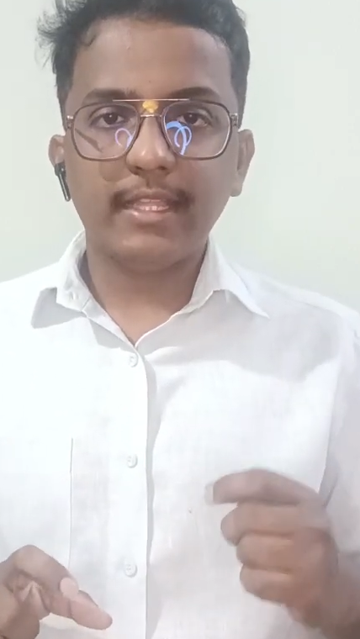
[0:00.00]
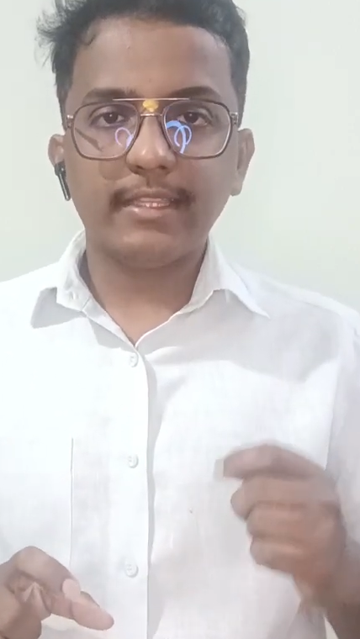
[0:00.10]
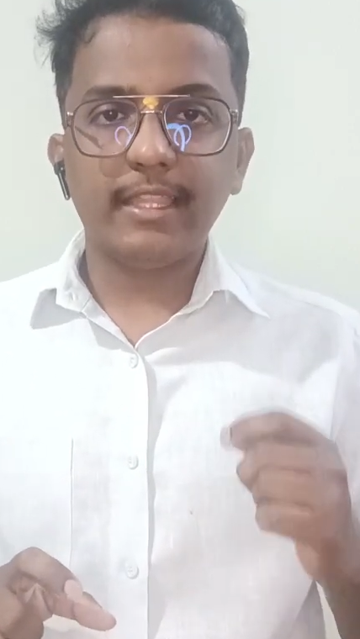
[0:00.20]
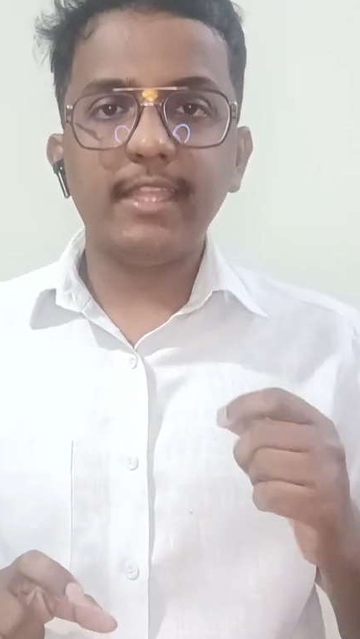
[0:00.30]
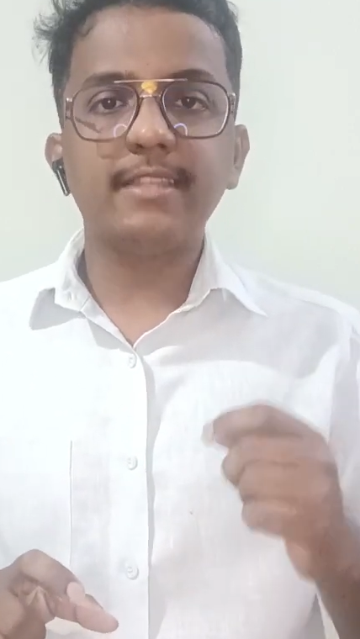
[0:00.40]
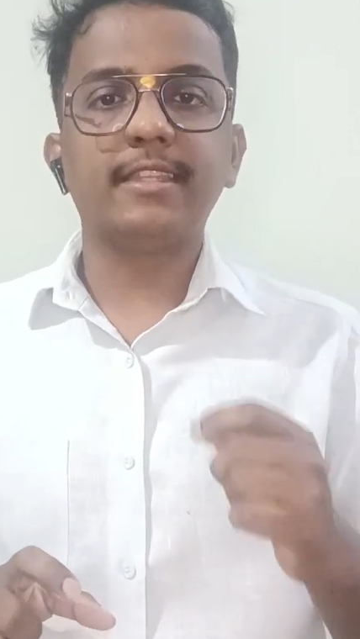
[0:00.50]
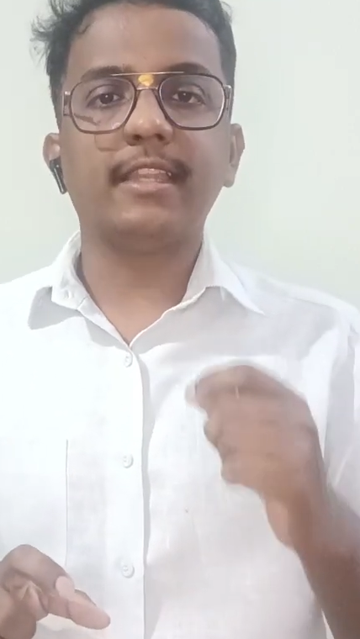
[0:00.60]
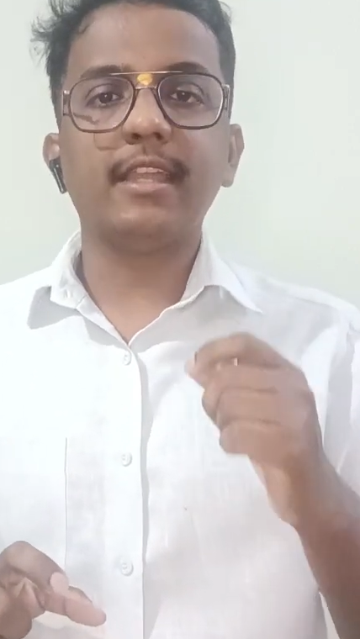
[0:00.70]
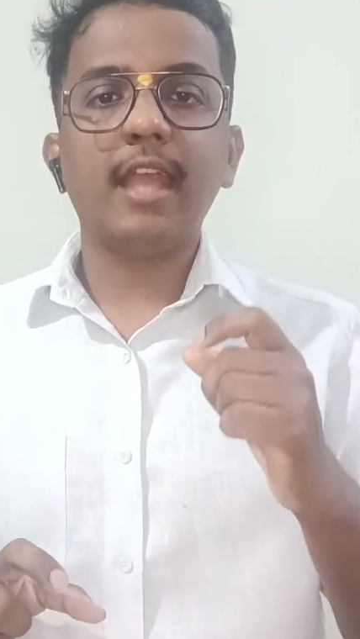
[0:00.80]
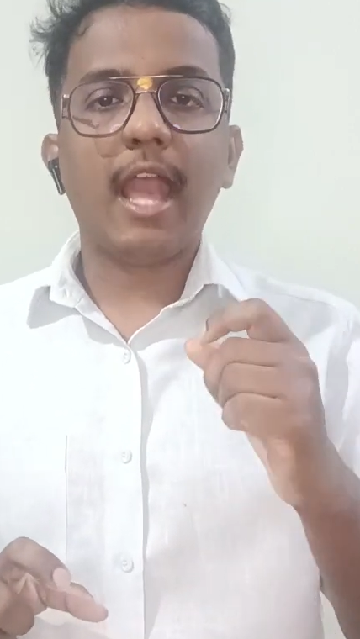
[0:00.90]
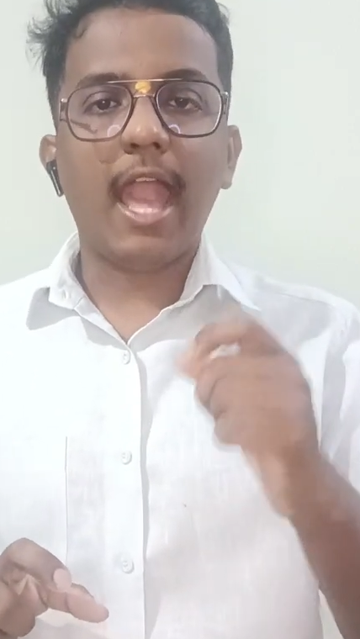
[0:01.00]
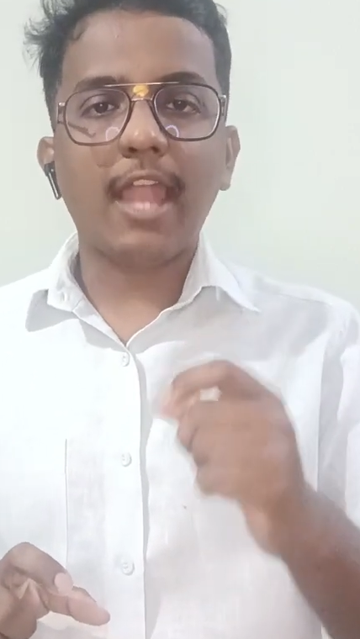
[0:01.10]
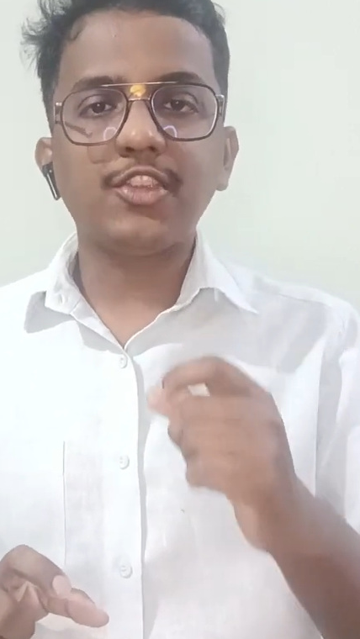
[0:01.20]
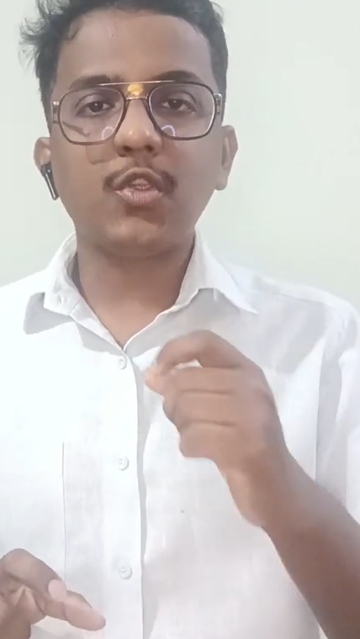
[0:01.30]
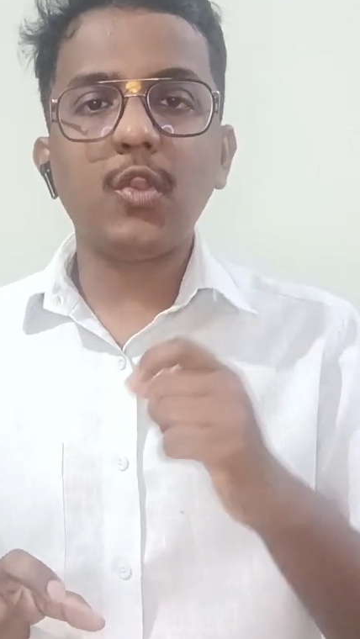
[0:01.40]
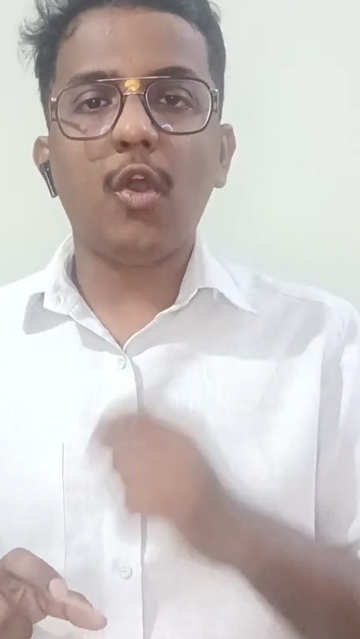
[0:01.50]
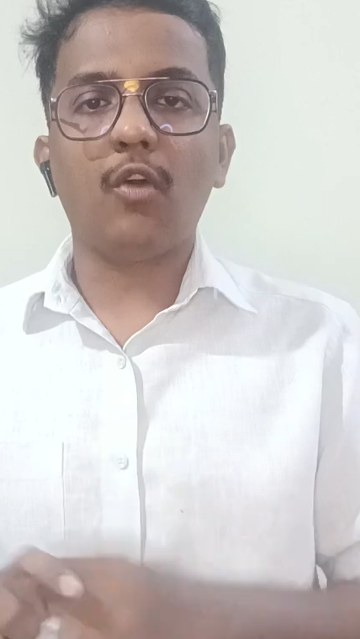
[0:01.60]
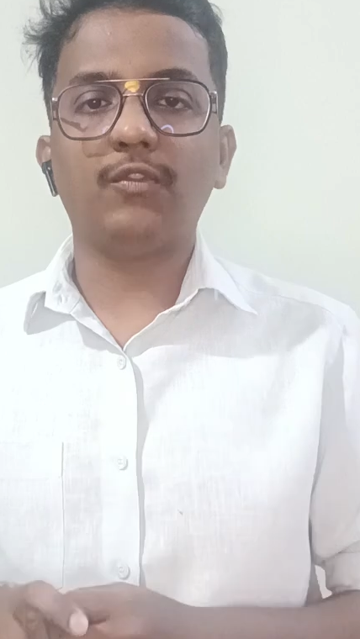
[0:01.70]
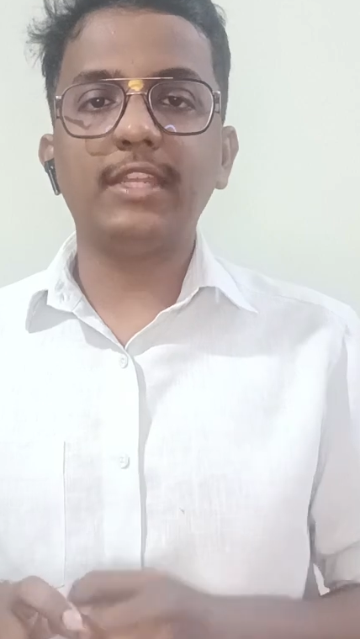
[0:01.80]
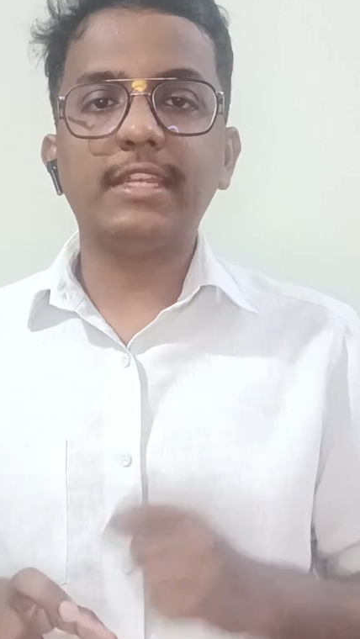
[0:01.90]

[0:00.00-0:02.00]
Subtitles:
there is an action of the